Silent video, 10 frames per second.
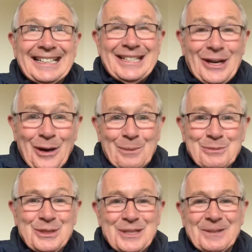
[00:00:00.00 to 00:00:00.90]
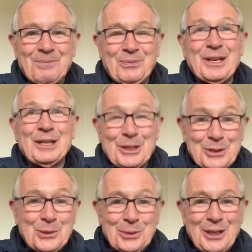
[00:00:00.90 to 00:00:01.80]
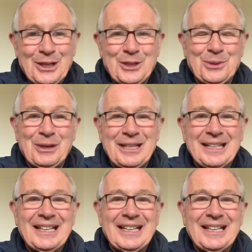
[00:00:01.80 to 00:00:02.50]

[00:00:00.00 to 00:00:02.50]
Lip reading: Toms, and there's two there as well,